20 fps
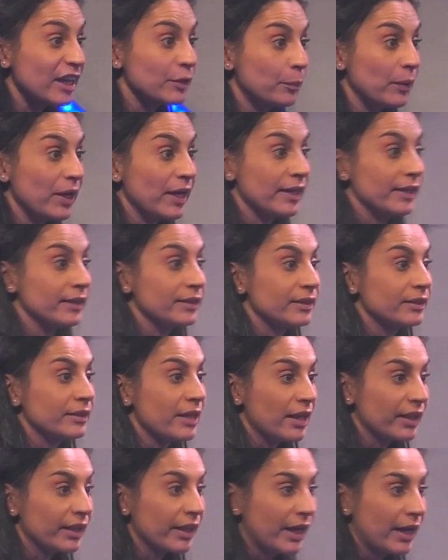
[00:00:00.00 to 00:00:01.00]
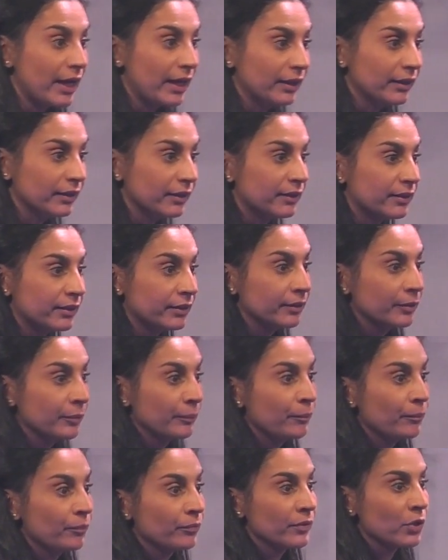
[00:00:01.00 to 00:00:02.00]
place like
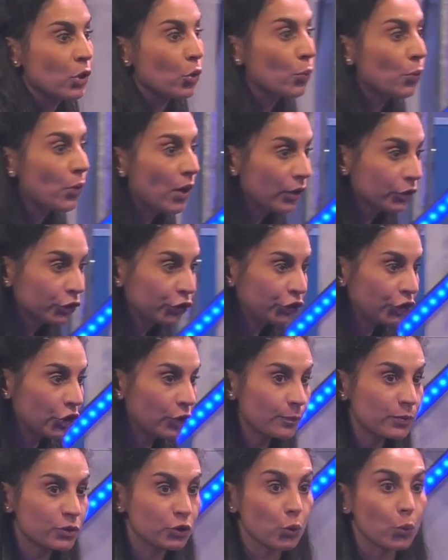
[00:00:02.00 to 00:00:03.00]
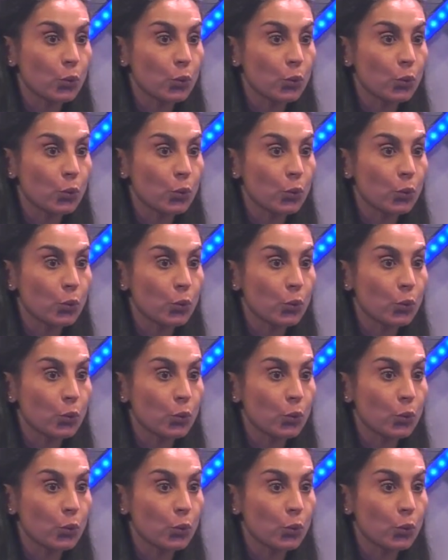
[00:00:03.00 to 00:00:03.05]
workshops